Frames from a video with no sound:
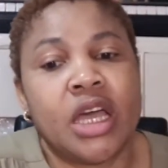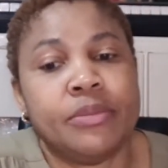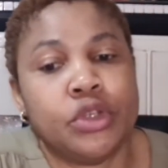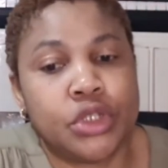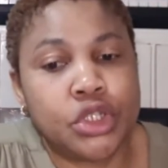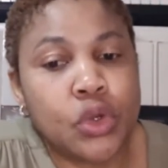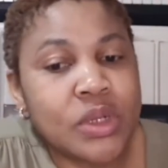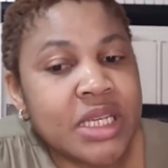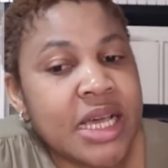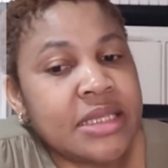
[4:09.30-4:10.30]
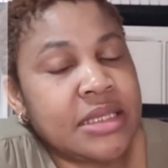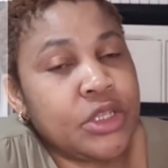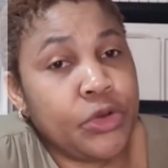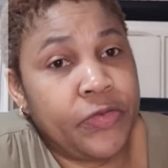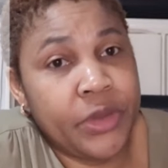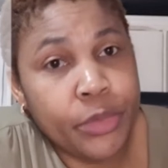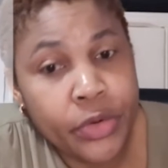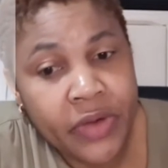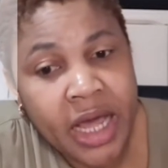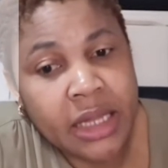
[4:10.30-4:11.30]
your shoulders, your
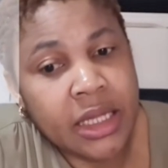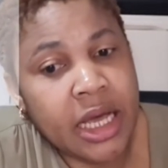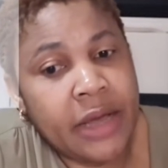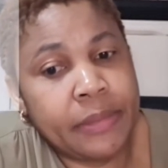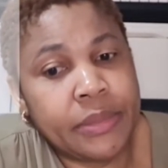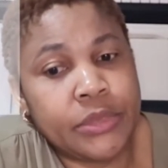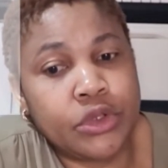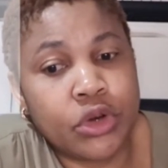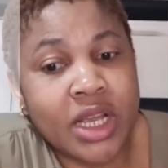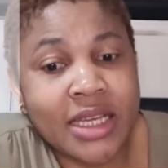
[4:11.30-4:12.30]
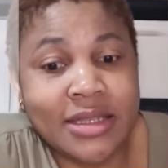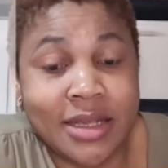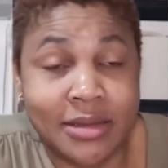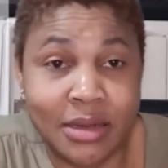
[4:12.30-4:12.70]
femoral truncators.